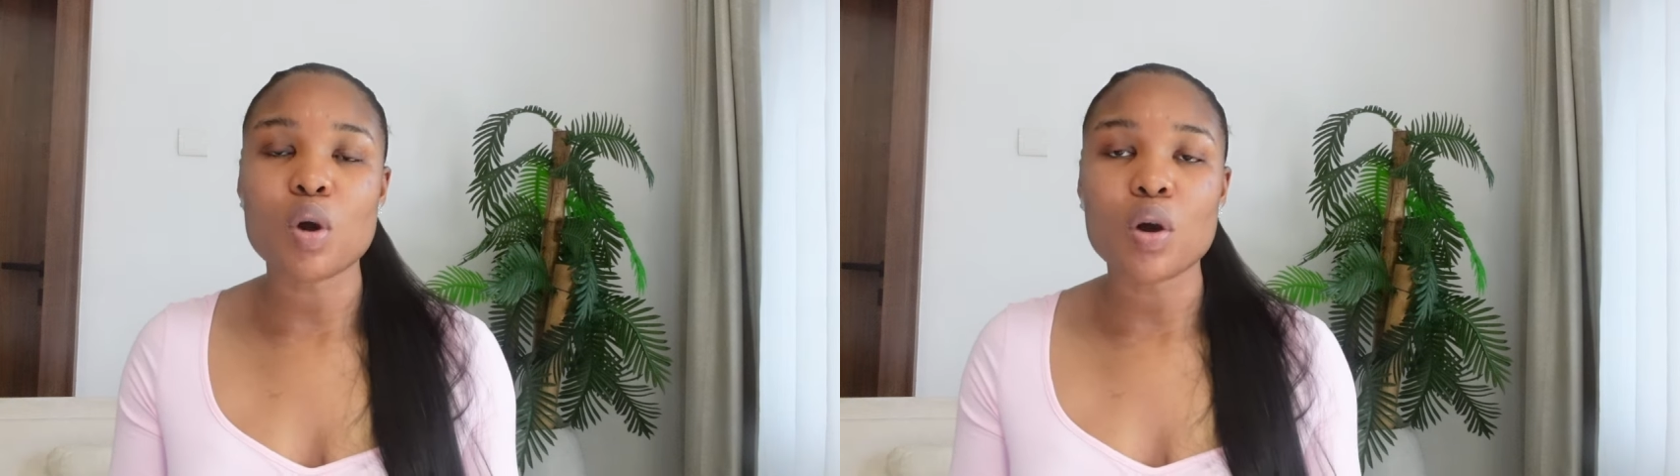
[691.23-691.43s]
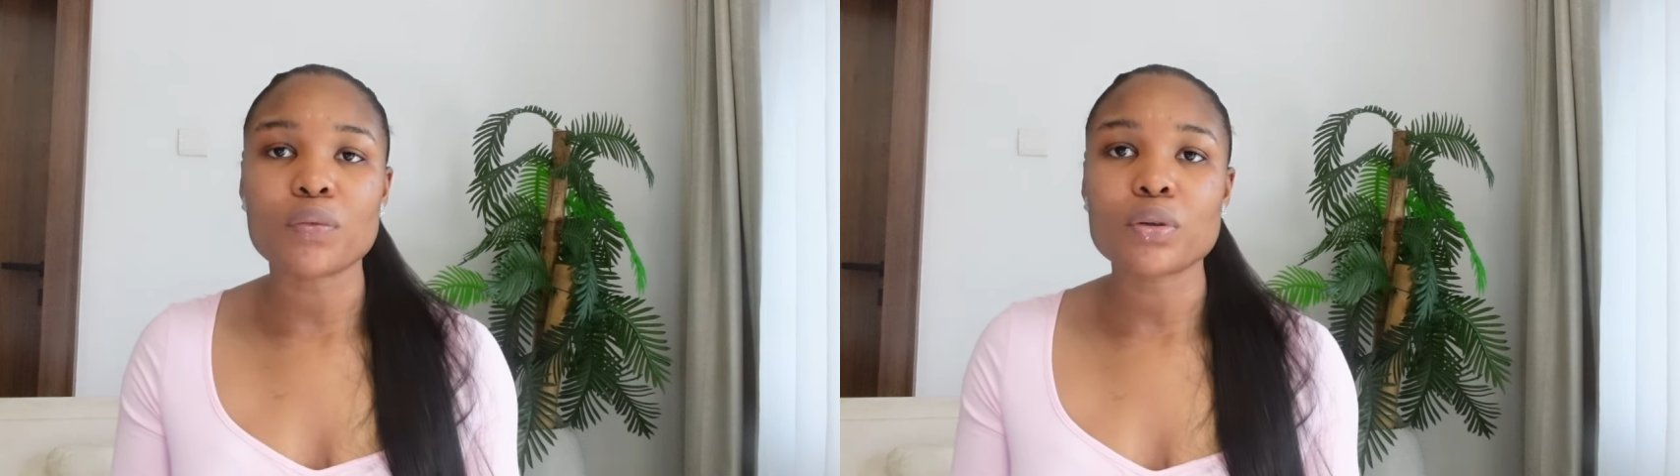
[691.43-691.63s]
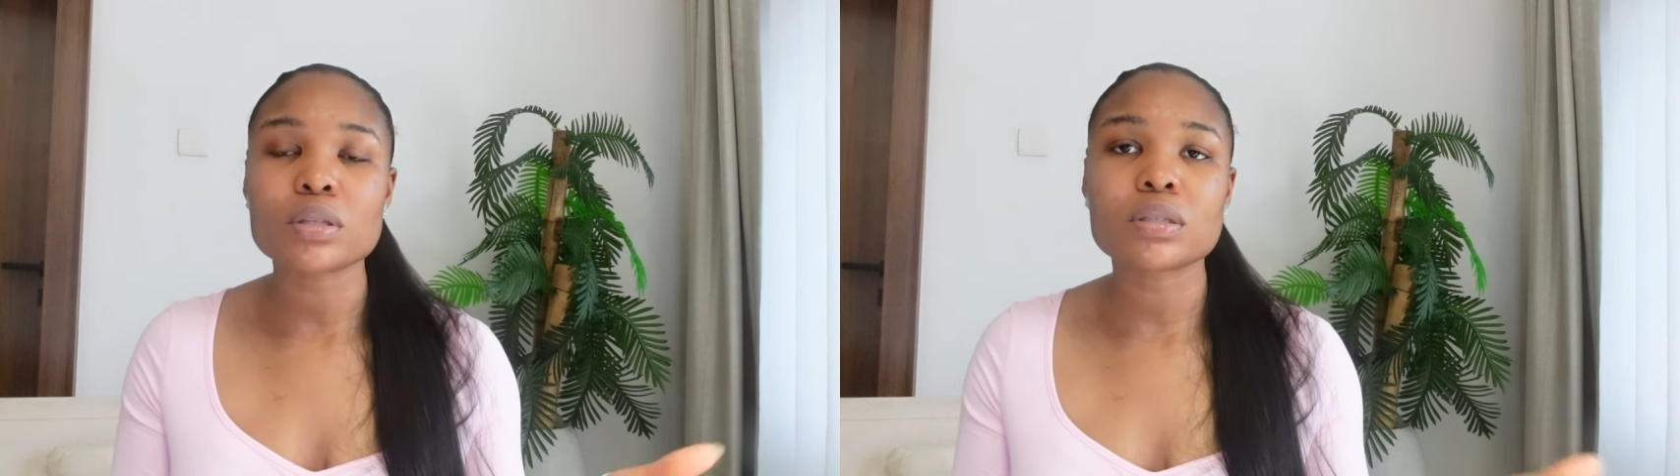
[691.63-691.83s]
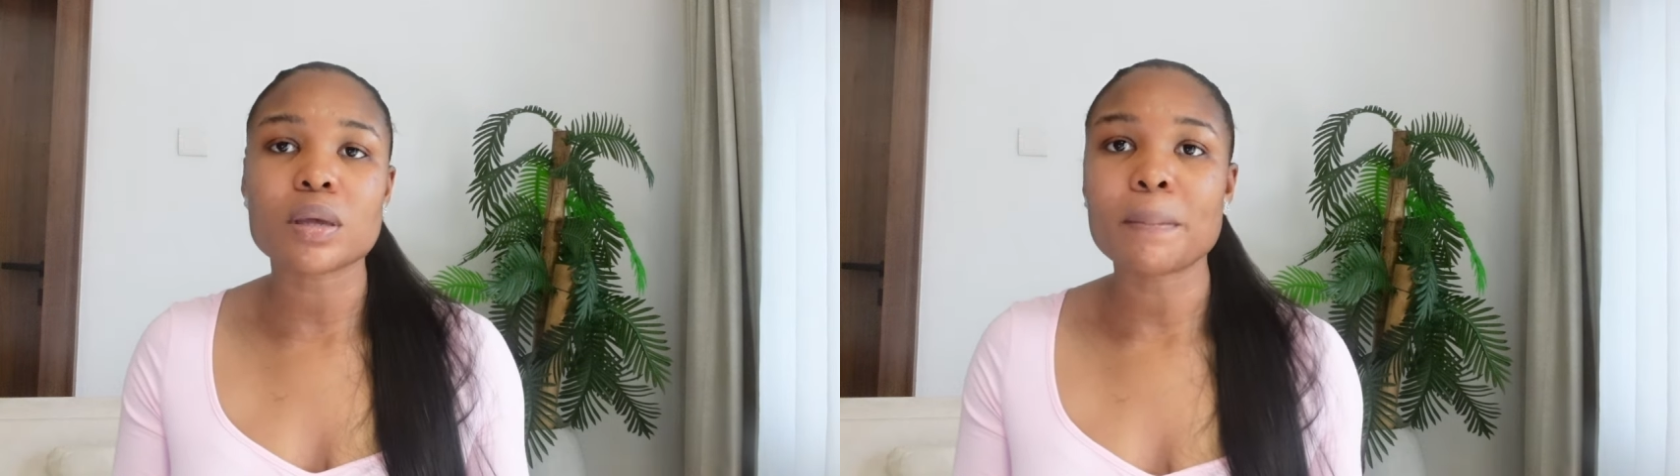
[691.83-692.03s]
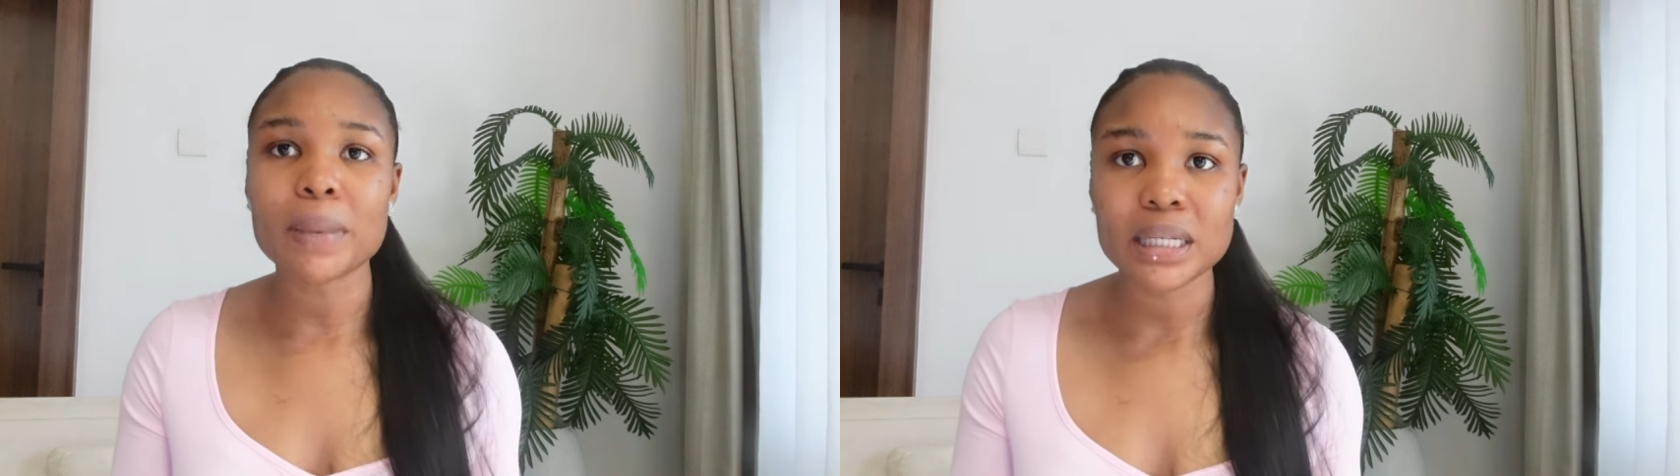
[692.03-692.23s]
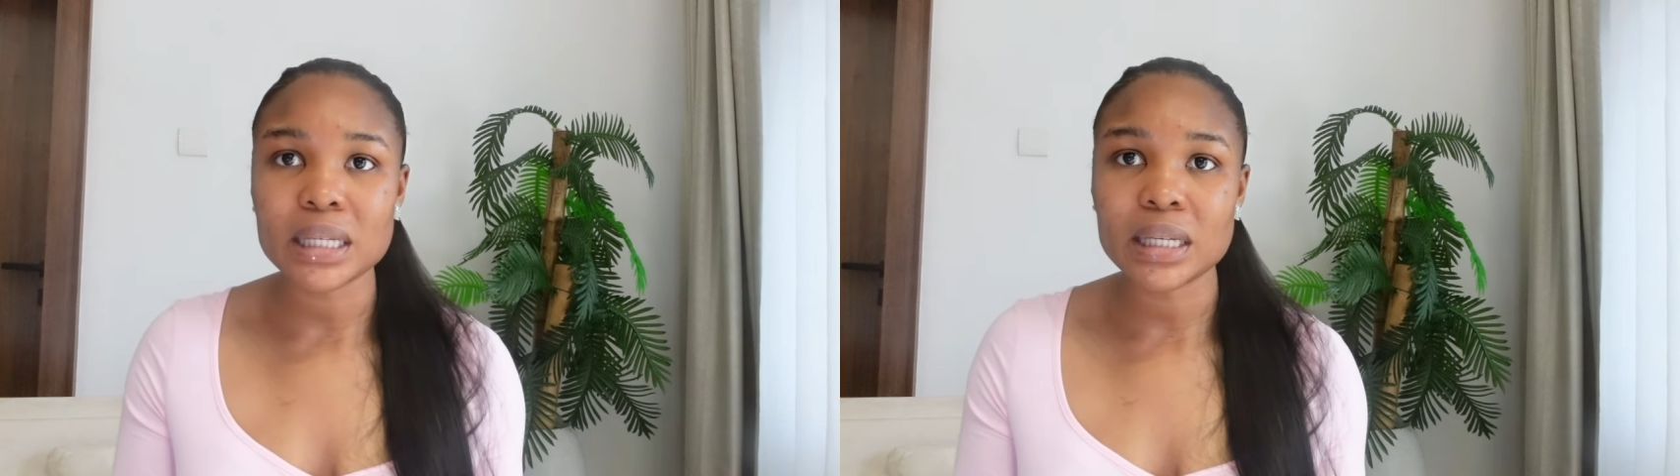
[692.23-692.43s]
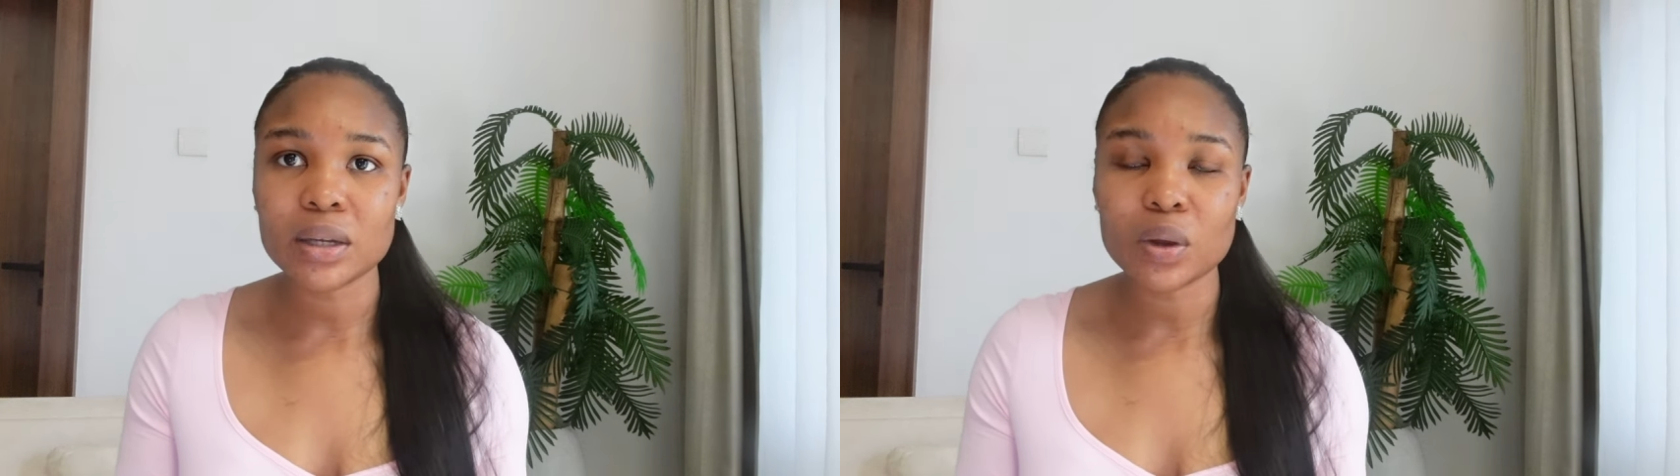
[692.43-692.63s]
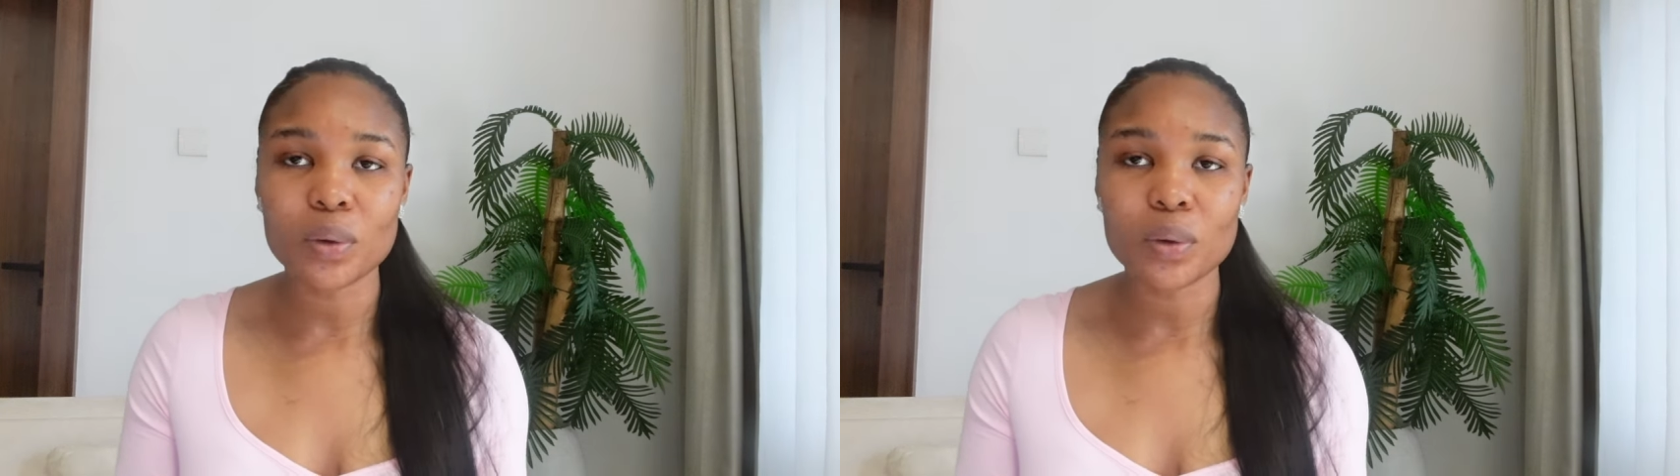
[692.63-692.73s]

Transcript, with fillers: of somebody.